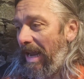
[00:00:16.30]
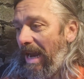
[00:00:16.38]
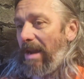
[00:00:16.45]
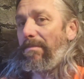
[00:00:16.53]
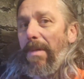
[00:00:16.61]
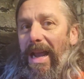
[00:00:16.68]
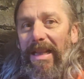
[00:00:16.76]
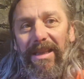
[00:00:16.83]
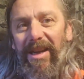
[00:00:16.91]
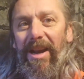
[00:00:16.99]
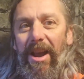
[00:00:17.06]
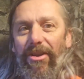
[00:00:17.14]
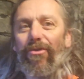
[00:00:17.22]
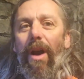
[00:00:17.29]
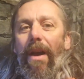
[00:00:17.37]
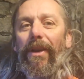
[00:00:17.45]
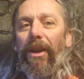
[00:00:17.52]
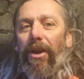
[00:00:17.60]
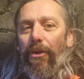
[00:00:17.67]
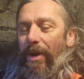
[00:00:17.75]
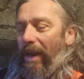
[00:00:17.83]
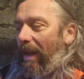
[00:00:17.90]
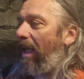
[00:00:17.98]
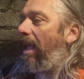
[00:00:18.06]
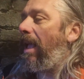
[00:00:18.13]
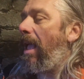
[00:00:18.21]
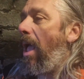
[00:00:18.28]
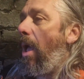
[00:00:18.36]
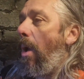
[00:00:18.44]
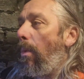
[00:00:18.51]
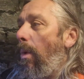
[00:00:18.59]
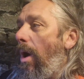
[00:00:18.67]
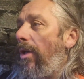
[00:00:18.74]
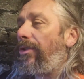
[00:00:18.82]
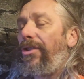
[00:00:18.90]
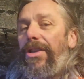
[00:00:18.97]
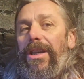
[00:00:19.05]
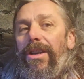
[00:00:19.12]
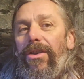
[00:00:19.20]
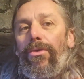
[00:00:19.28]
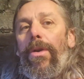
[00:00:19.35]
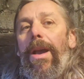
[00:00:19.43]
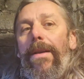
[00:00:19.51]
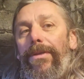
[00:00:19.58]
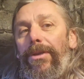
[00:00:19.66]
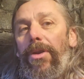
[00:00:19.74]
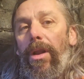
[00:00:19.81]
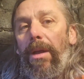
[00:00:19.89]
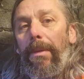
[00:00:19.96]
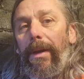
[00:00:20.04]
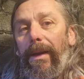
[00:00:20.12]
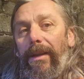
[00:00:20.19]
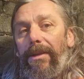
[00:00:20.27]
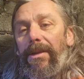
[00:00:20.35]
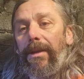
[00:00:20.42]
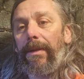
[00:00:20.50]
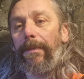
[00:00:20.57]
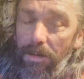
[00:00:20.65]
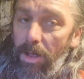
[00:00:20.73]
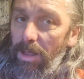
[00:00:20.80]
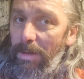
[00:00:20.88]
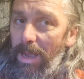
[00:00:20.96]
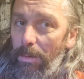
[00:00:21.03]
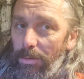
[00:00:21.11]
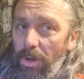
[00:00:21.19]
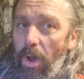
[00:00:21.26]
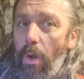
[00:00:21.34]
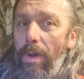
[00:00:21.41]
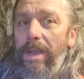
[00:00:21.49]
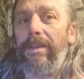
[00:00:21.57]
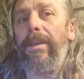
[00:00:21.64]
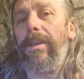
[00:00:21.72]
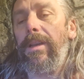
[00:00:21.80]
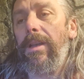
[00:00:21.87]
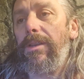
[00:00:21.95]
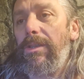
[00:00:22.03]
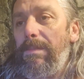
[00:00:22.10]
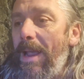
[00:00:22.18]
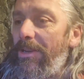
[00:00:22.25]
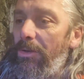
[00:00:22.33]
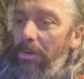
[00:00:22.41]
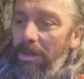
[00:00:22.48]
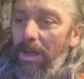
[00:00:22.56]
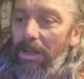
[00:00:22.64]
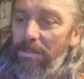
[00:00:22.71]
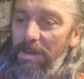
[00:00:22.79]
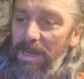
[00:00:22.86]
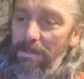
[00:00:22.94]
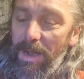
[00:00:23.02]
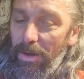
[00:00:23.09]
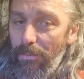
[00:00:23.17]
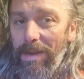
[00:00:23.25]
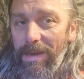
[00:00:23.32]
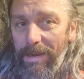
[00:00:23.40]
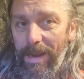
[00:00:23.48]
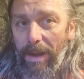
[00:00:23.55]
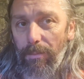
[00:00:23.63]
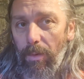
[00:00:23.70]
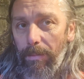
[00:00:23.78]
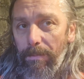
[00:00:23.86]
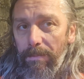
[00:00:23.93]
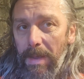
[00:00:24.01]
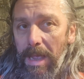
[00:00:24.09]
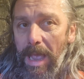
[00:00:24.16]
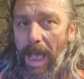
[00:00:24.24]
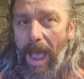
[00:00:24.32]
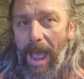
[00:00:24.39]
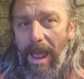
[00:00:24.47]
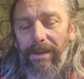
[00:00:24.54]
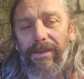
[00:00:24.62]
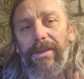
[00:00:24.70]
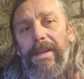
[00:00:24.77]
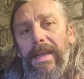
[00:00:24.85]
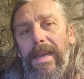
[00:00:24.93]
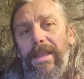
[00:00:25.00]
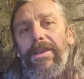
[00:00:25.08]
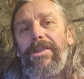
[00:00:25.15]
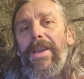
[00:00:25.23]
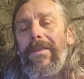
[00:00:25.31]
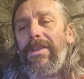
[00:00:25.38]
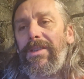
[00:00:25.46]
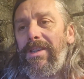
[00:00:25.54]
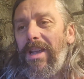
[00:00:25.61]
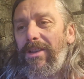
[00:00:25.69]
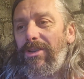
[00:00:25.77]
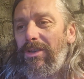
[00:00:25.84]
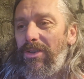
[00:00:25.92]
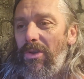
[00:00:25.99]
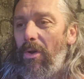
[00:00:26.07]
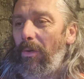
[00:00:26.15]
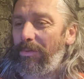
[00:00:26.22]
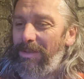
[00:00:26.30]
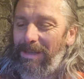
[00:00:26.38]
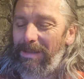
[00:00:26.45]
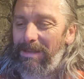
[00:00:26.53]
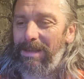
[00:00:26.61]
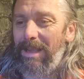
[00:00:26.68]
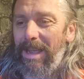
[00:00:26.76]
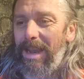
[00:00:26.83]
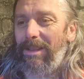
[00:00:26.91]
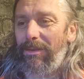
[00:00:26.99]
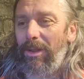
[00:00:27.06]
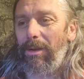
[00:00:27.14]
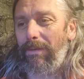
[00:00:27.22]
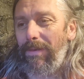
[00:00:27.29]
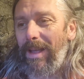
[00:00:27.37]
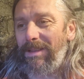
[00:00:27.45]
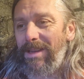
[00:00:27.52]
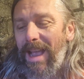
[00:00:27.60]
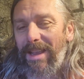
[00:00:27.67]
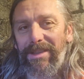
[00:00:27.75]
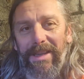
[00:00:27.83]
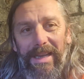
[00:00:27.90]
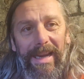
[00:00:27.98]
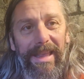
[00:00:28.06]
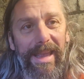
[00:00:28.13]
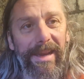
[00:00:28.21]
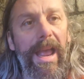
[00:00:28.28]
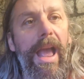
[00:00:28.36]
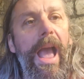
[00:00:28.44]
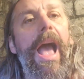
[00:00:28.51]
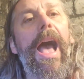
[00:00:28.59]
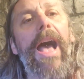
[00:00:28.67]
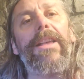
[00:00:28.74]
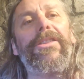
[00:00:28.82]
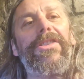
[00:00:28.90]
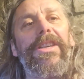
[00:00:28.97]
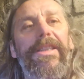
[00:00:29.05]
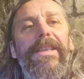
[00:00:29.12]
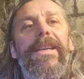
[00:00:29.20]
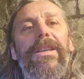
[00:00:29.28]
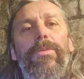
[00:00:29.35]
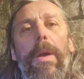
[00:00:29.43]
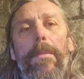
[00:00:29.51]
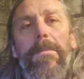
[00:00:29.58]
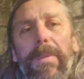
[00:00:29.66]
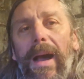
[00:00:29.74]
in my entire driving career was the Triumph Dolomite. The Dolomite was always a special car to me. My granddad had one, and in the 70s I just thought it looked fantastic. And then as the years went